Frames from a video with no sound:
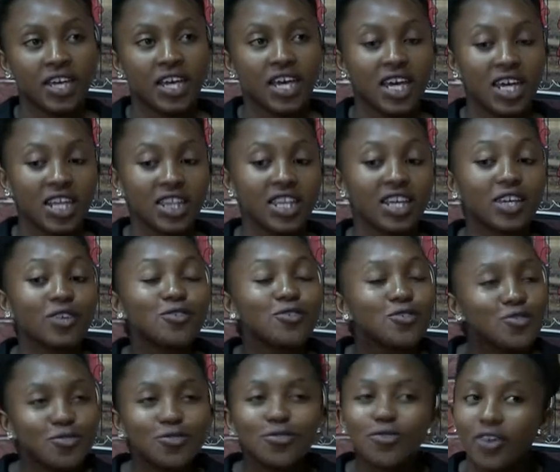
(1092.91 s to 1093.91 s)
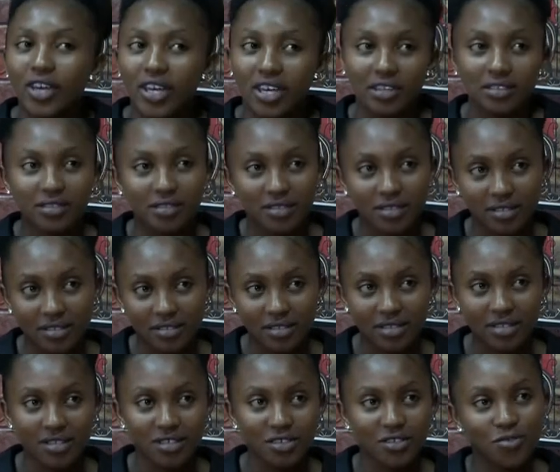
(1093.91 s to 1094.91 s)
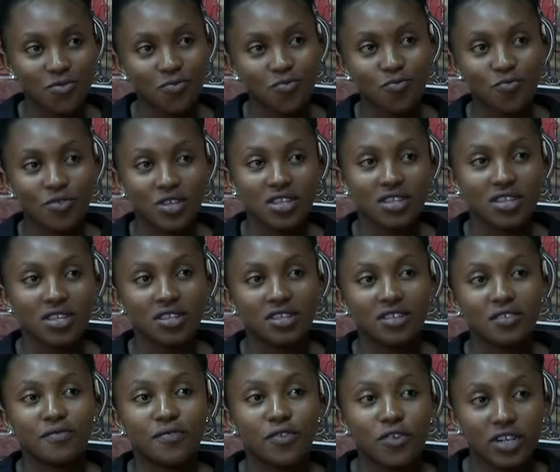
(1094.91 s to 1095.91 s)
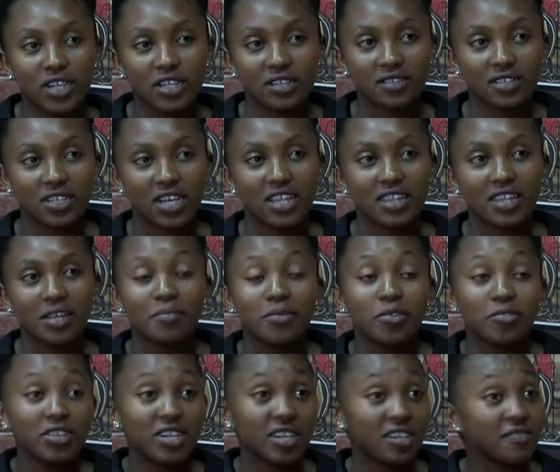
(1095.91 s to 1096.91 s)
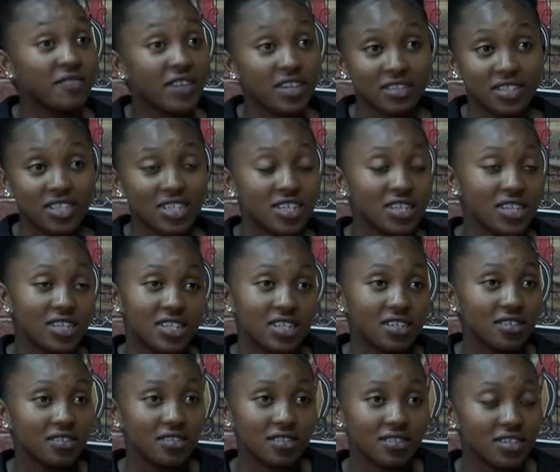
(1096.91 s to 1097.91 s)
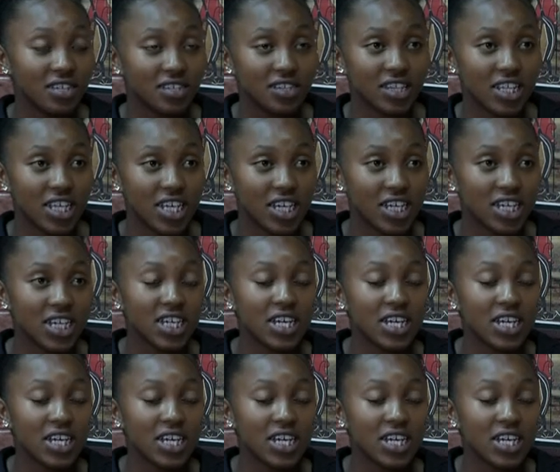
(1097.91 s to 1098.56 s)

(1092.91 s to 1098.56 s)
and they used to coexist with the forest and the biodiversity that existed there.